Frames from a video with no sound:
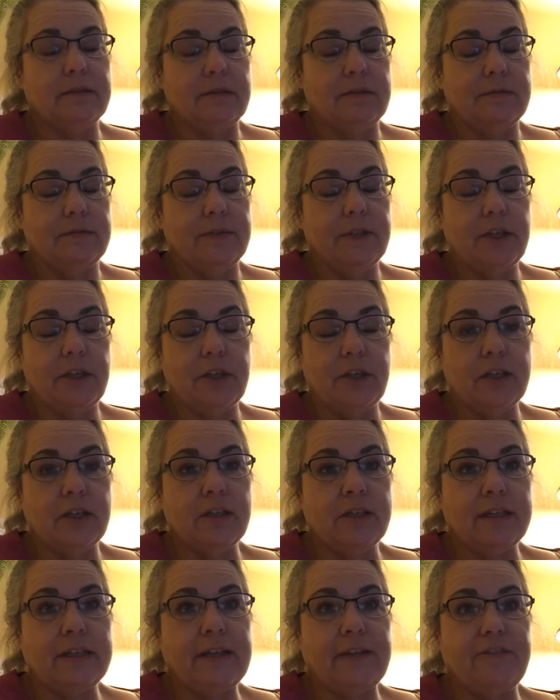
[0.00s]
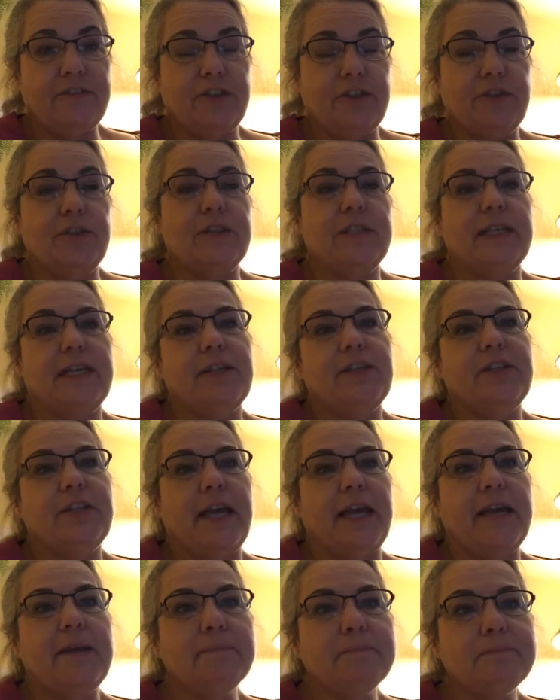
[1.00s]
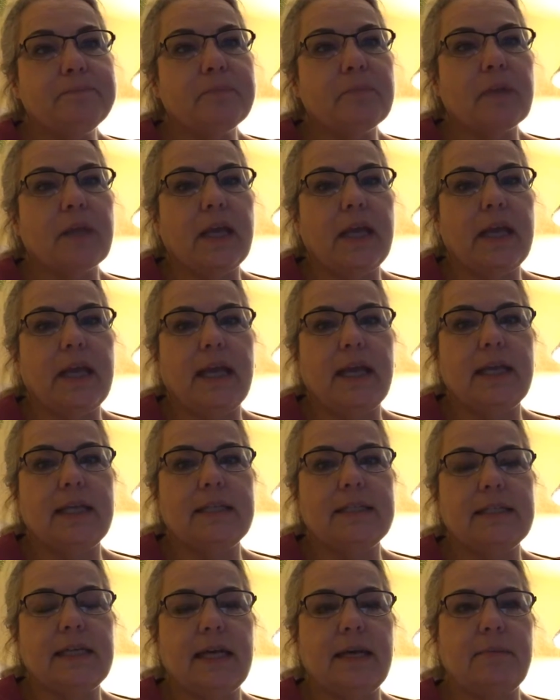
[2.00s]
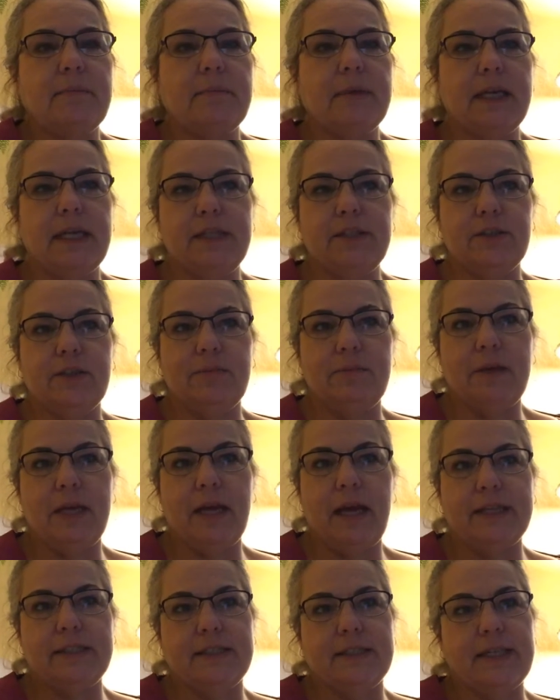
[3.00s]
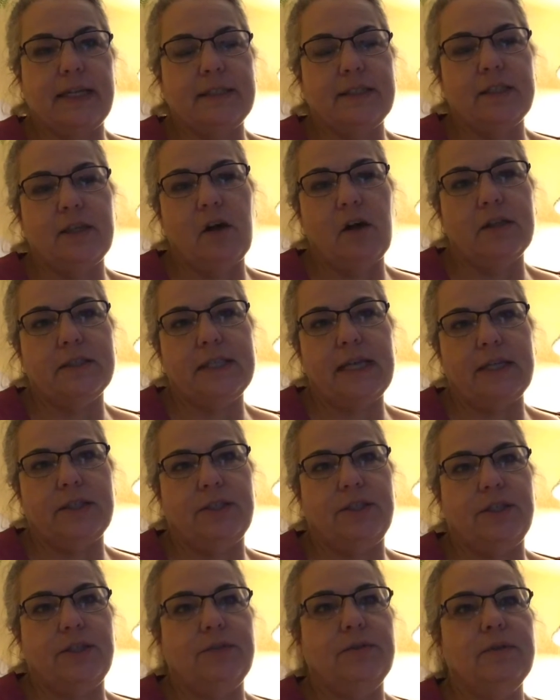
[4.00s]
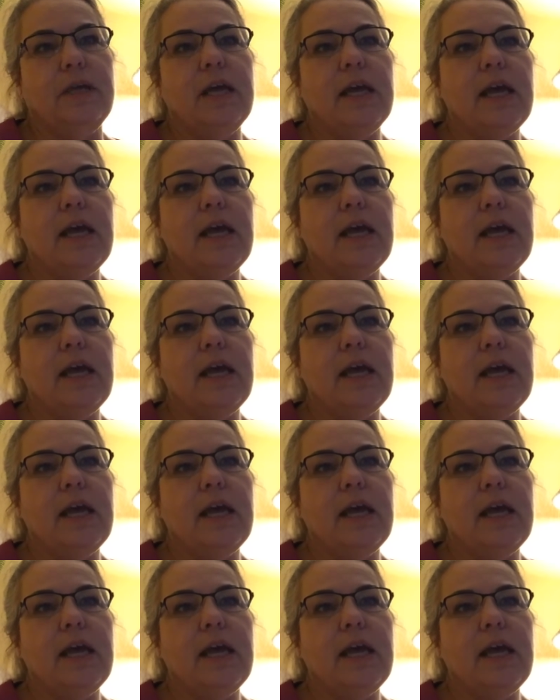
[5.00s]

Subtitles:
little nephew the other day, and he told me I just had to contact you,